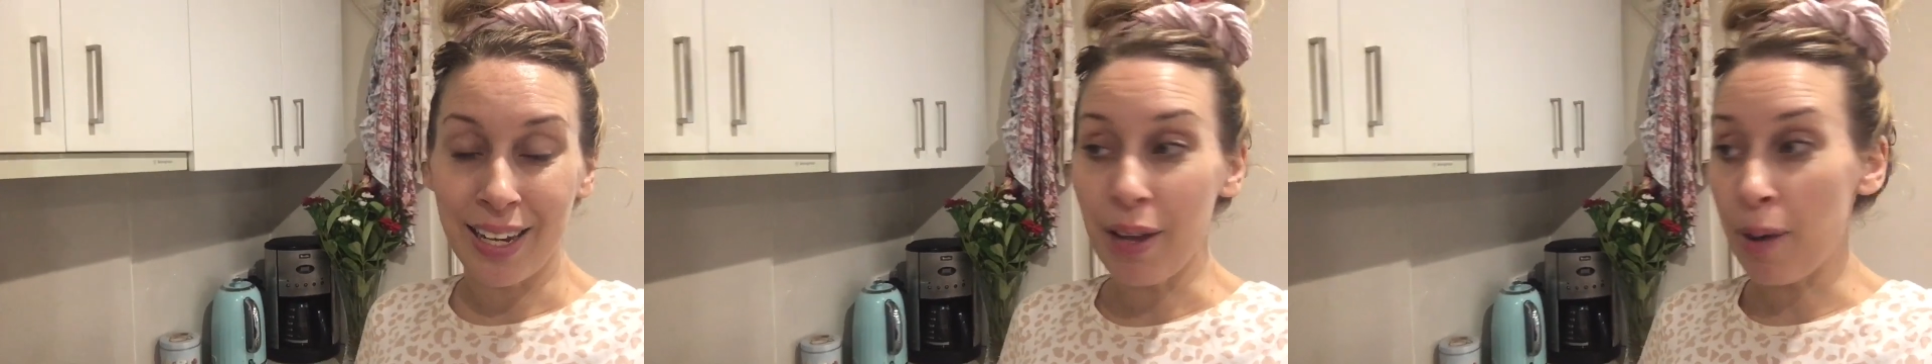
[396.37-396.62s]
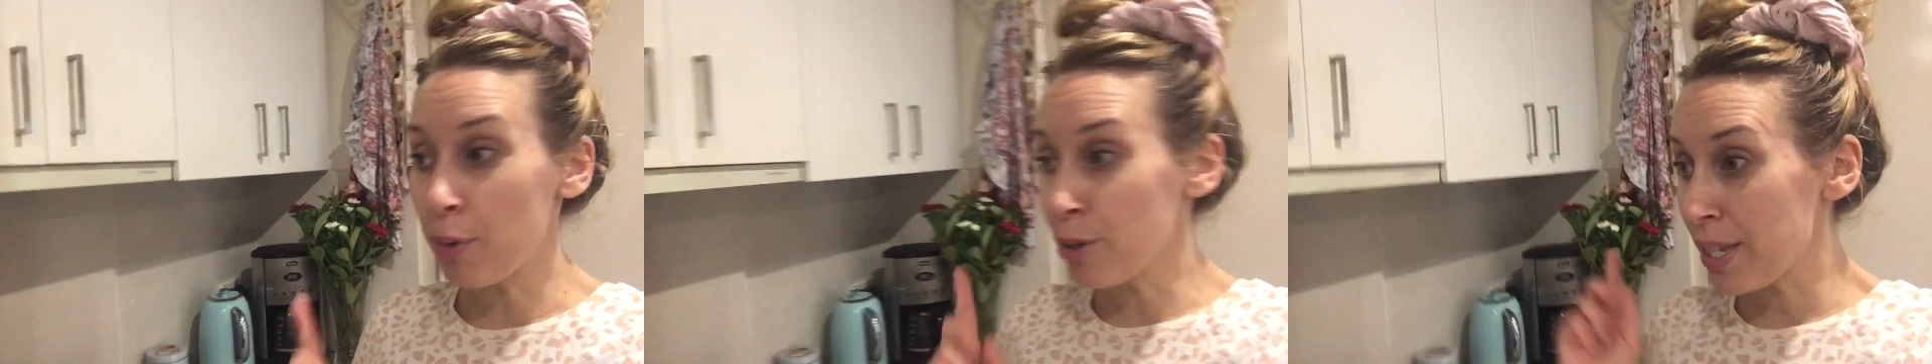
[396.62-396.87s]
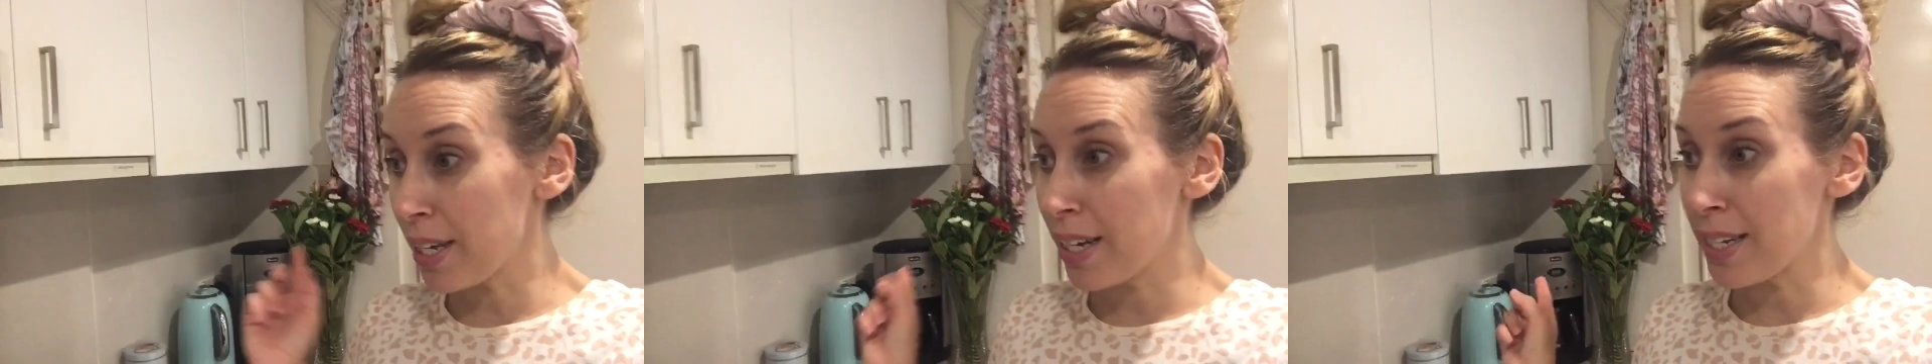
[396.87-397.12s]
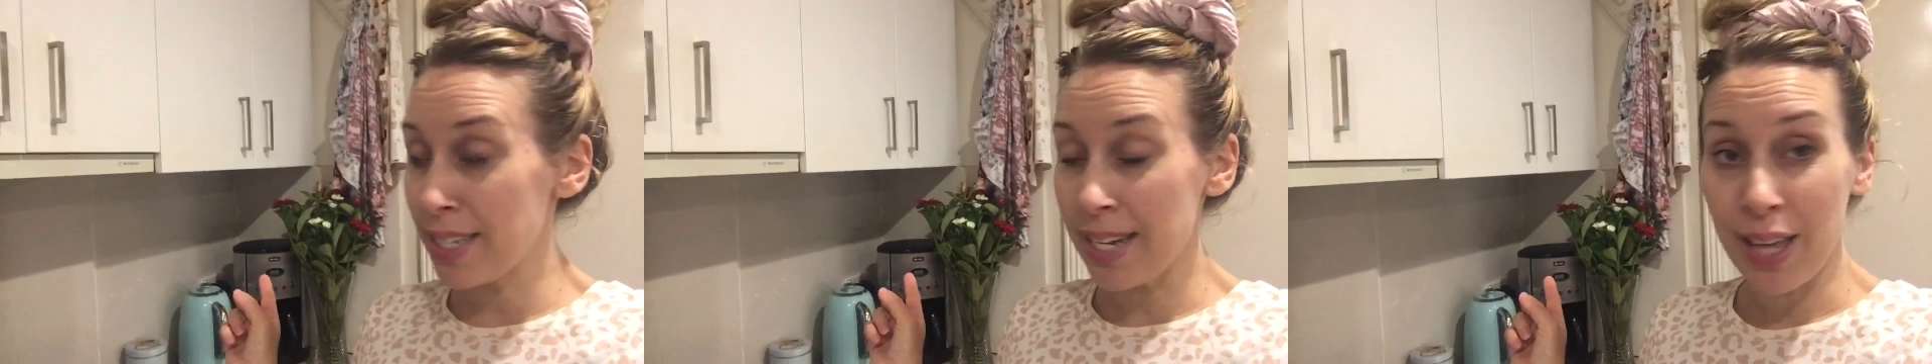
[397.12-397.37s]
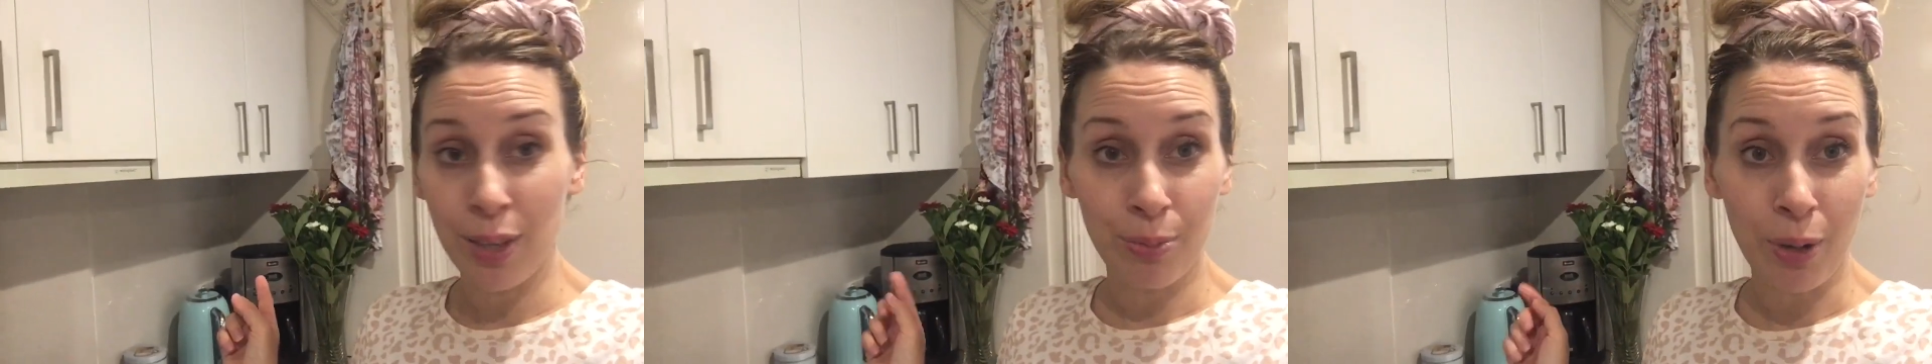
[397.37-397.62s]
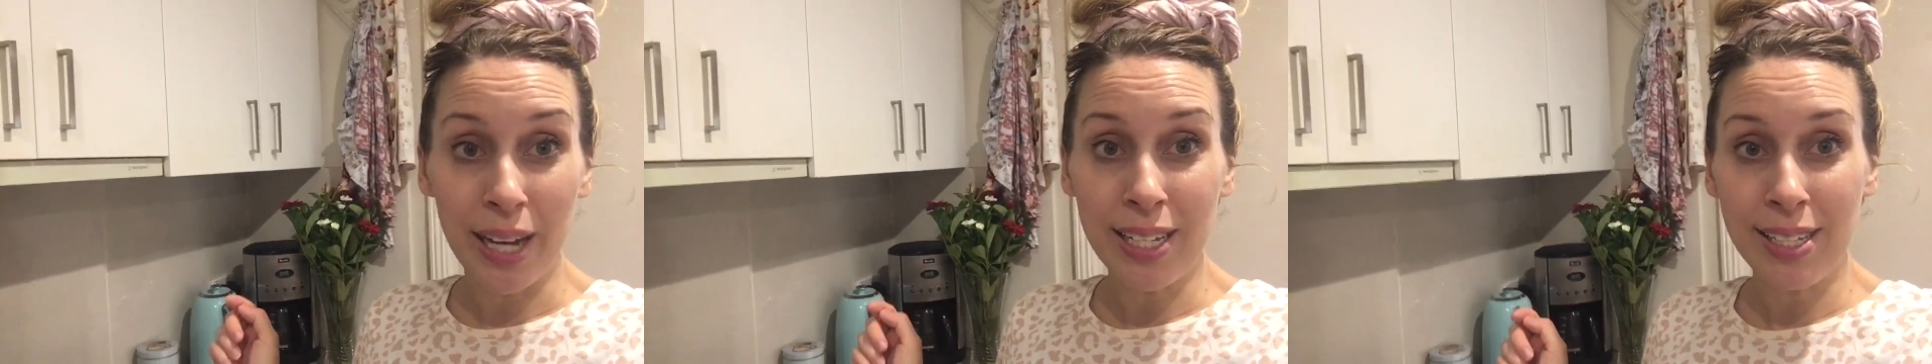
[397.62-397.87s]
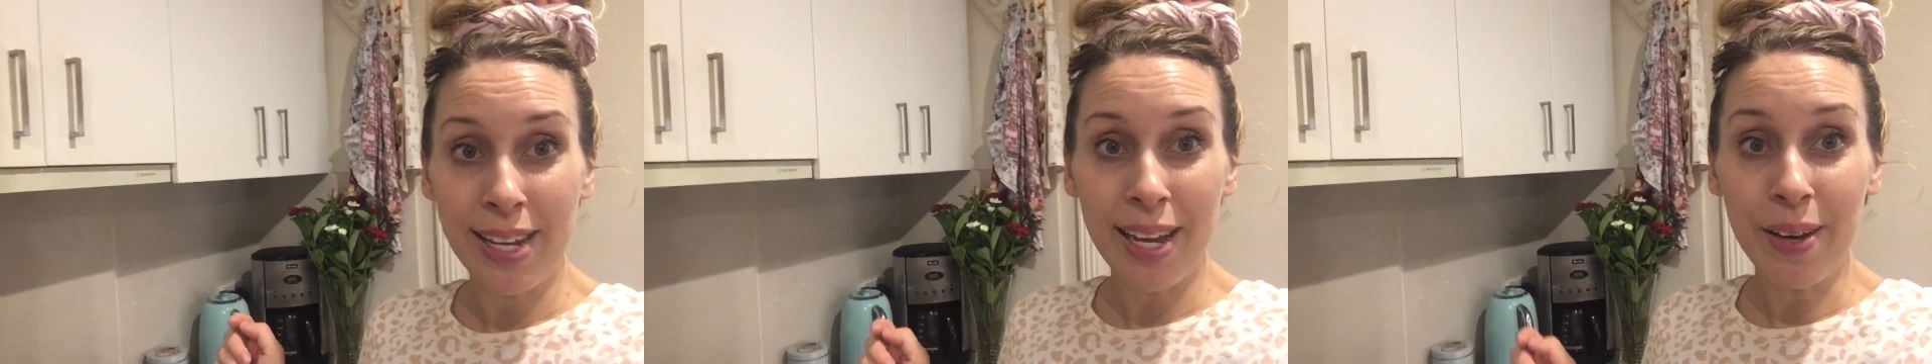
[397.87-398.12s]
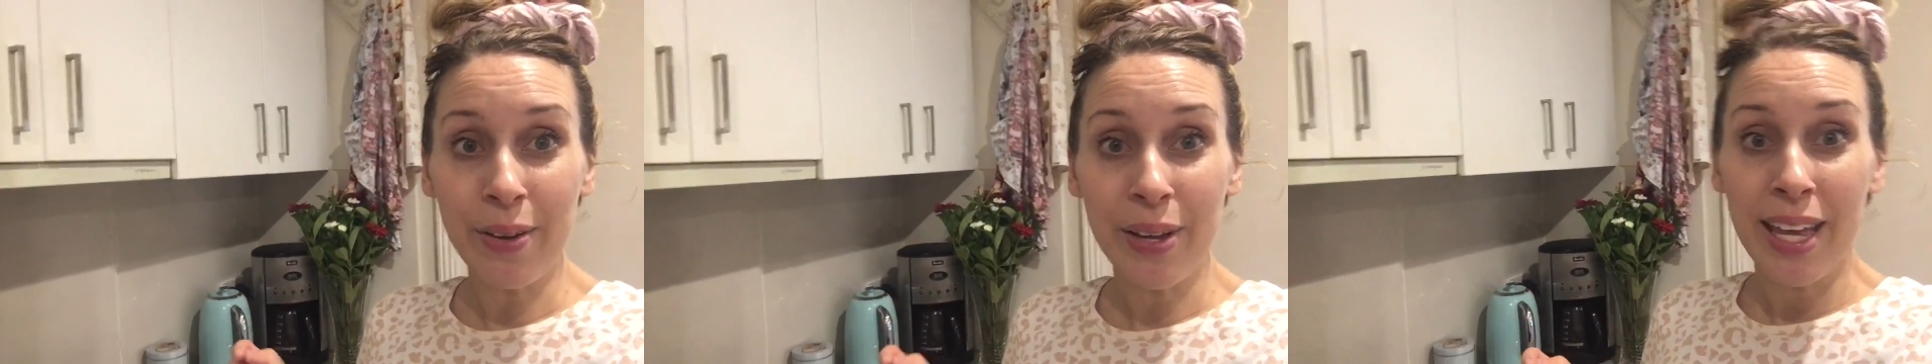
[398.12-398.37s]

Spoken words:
I'm also going to start the rice now,